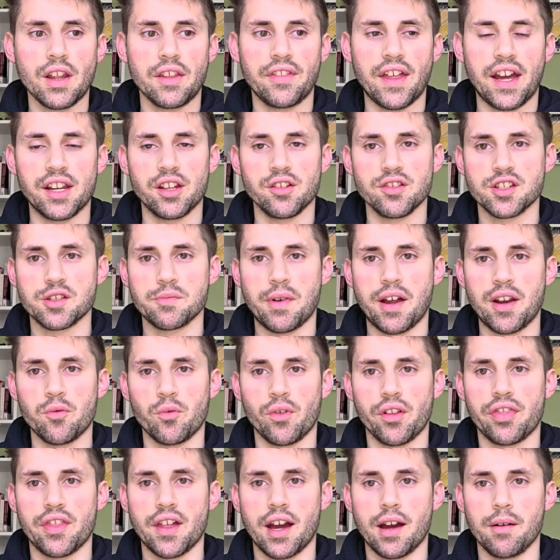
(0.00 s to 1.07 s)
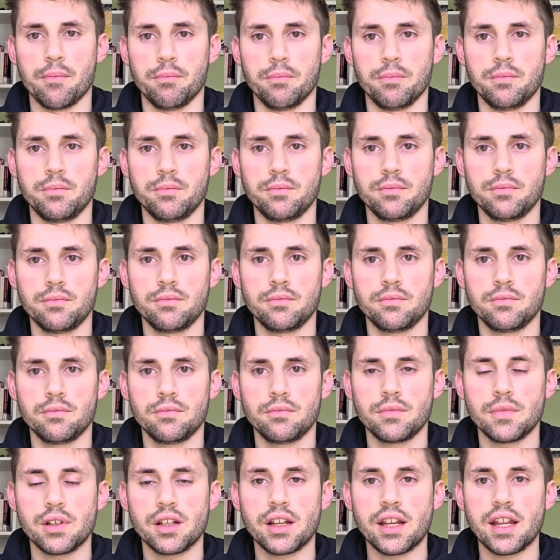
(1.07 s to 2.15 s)
that you spent with them
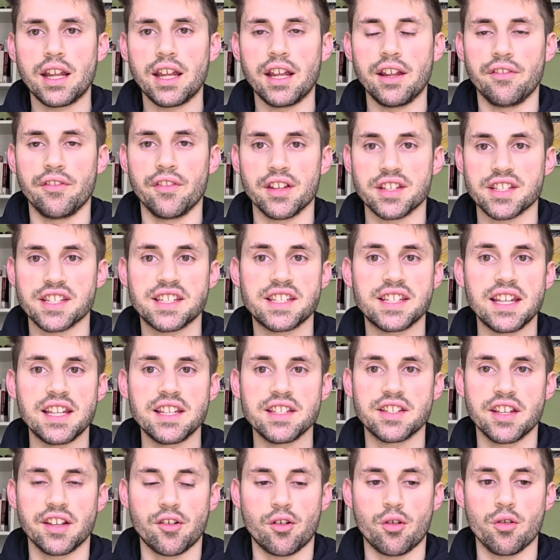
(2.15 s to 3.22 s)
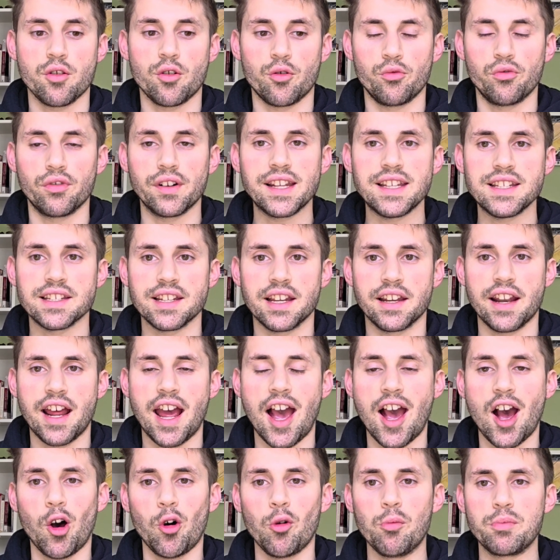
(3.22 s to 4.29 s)
in the season or the reason
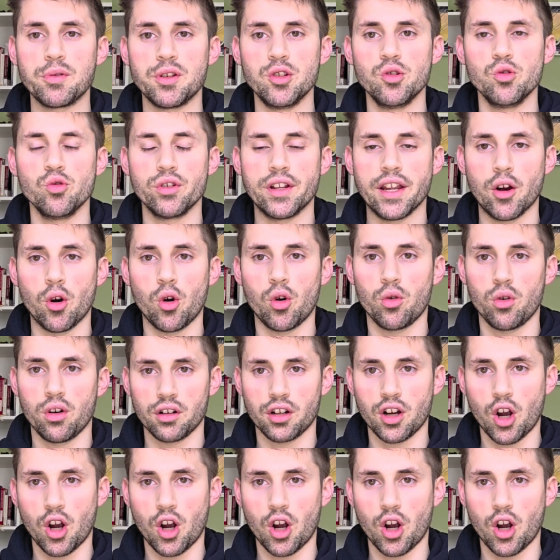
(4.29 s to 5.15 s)
help you go